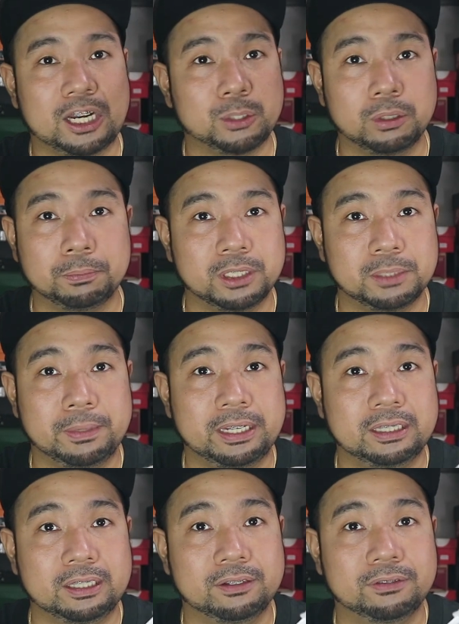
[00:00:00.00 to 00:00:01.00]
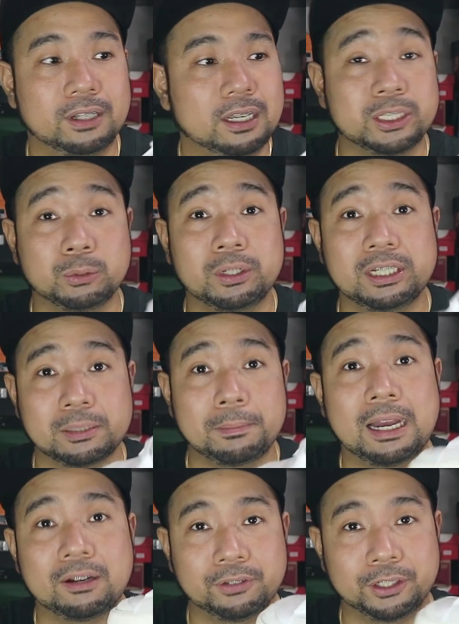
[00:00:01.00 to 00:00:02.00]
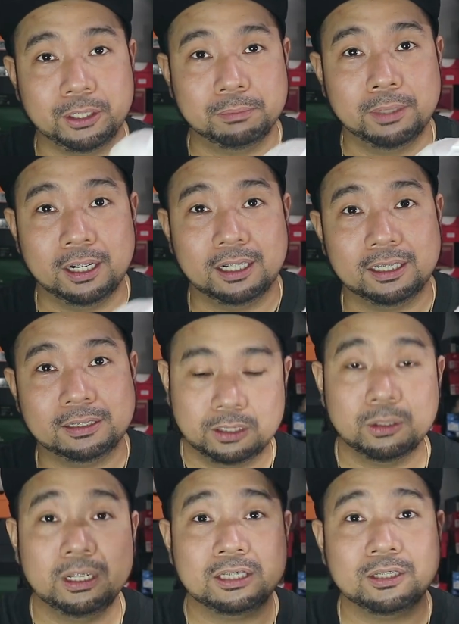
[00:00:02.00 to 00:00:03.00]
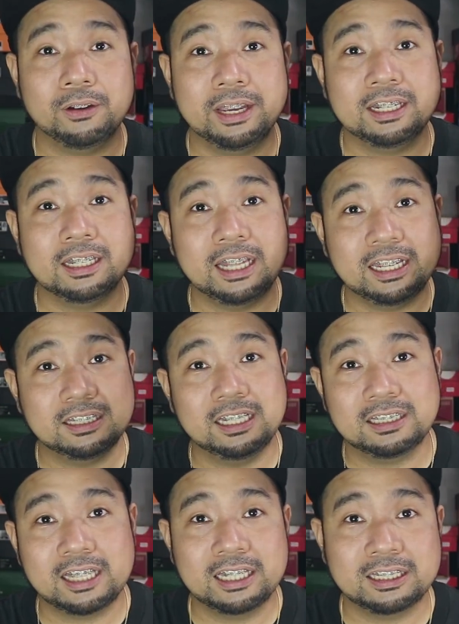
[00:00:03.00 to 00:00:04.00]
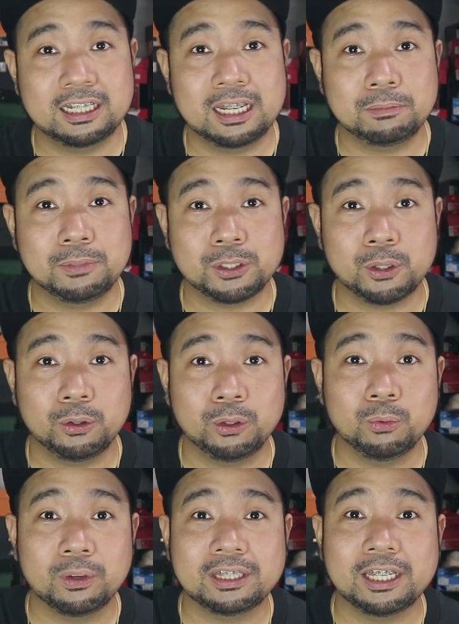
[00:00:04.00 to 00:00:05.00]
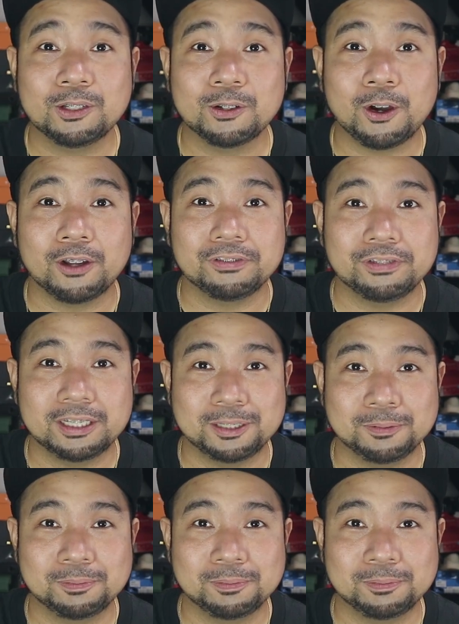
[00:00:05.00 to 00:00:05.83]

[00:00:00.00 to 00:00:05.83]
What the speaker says: casual perspective, this one is a bang for your buck. So let's go ahead and lace these guys and let me show you what they look on feet.